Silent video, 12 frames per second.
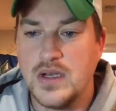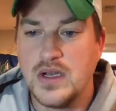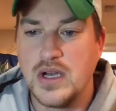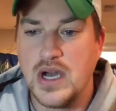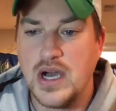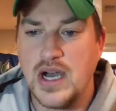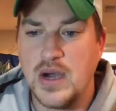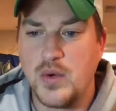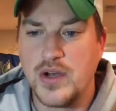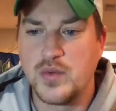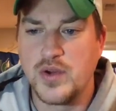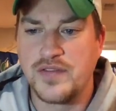I uh,
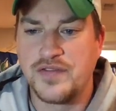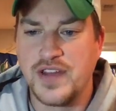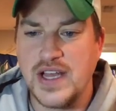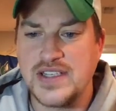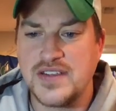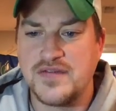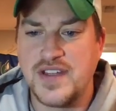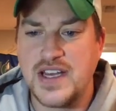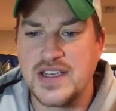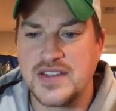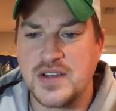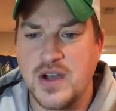wonder what a flight to
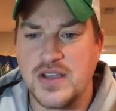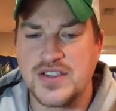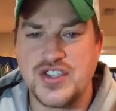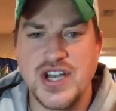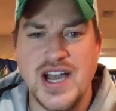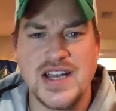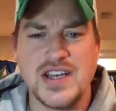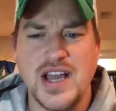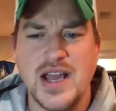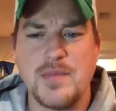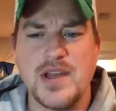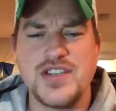Vegas costs. John, I
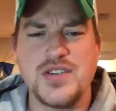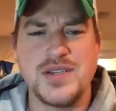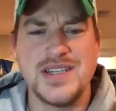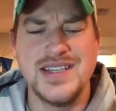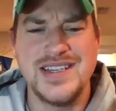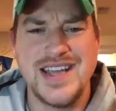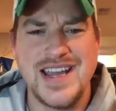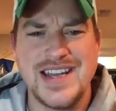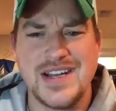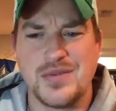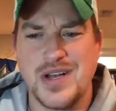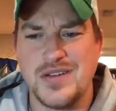bet you can get it
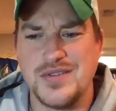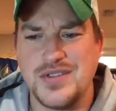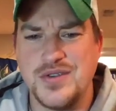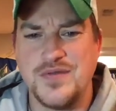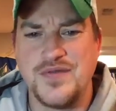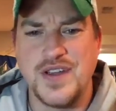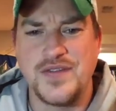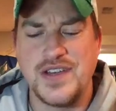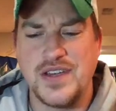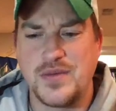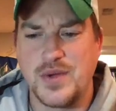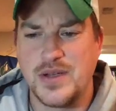around two fifty,
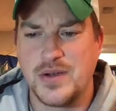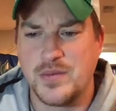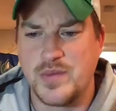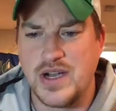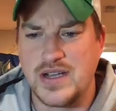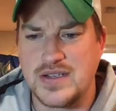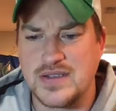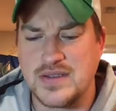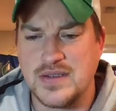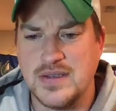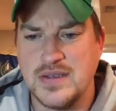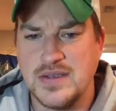three hundred bucks.
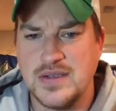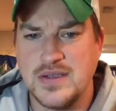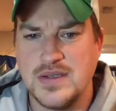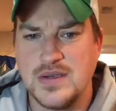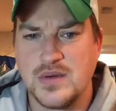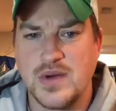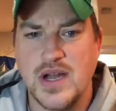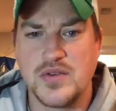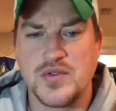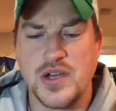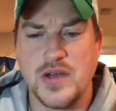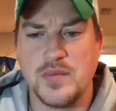Round
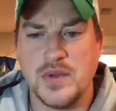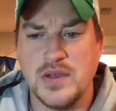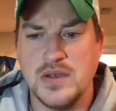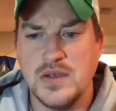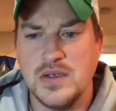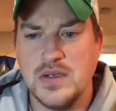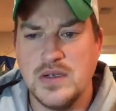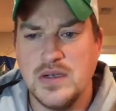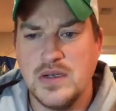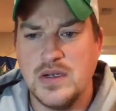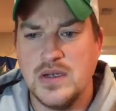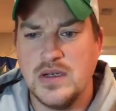trip.
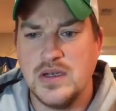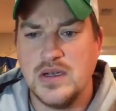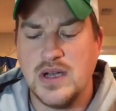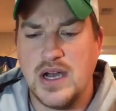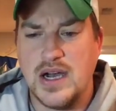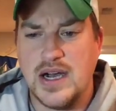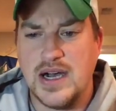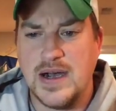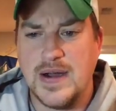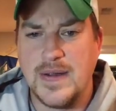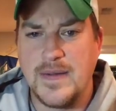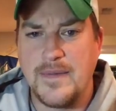Uh,
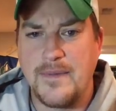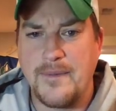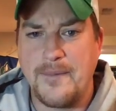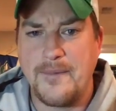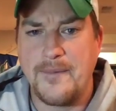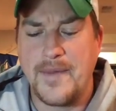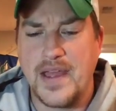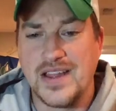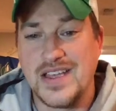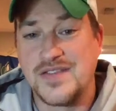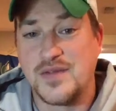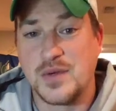at
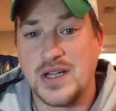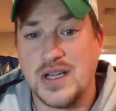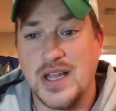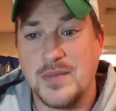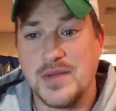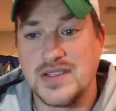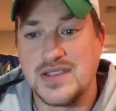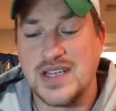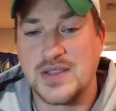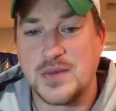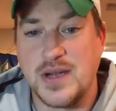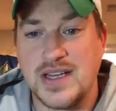least from Columbus,
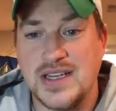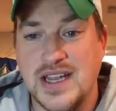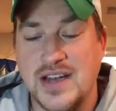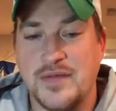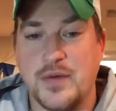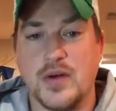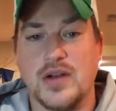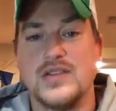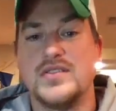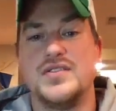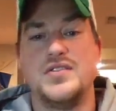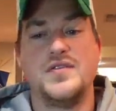that's what I can get it for.
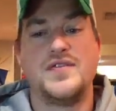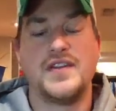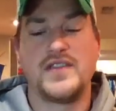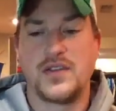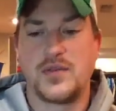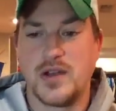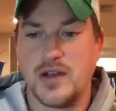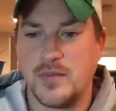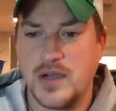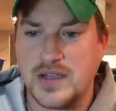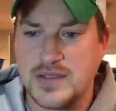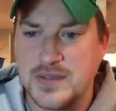two fifty, three hundred
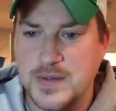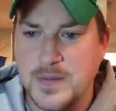bucks.